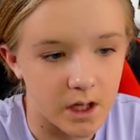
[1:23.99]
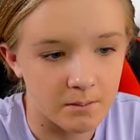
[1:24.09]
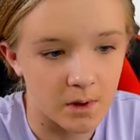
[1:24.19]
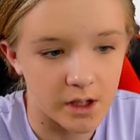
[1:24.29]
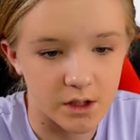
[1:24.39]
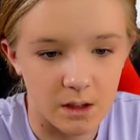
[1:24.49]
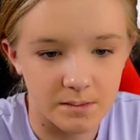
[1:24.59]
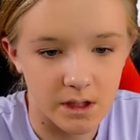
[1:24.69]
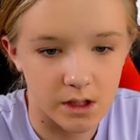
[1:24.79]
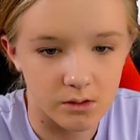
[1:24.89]
I'm not
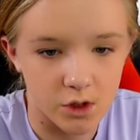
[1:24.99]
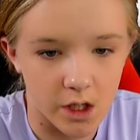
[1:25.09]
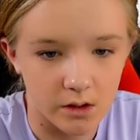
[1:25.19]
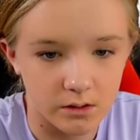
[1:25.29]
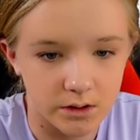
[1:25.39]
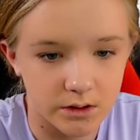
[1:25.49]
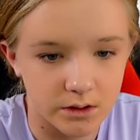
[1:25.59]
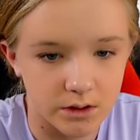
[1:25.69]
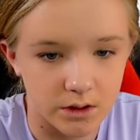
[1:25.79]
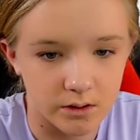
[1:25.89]
adopting you, child,
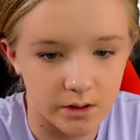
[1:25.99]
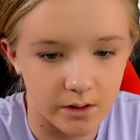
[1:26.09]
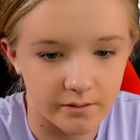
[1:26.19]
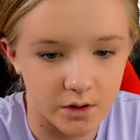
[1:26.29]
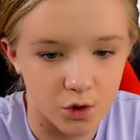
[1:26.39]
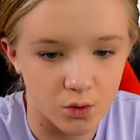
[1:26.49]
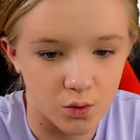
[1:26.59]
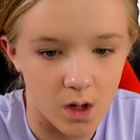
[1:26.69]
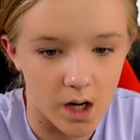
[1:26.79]
so don't even try. He's